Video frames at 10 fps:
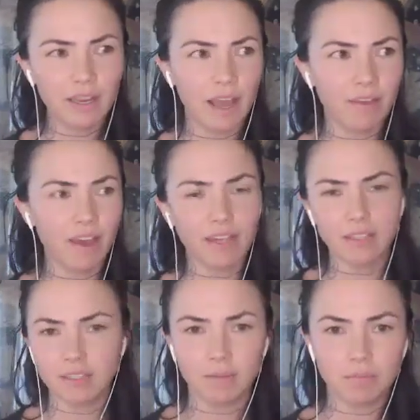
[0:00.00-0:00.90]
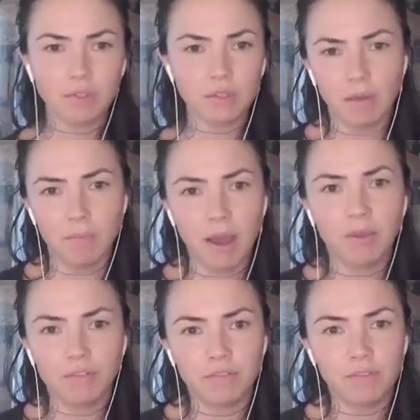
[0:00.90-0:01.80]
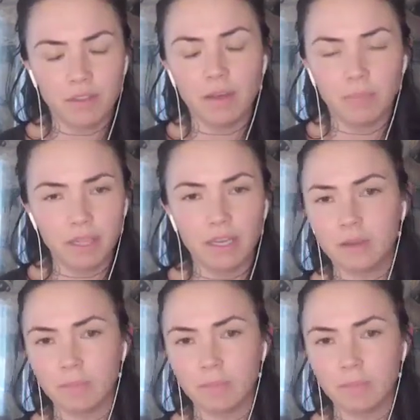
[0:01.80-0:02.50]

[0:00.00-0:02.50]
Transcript: I've had some amount of ability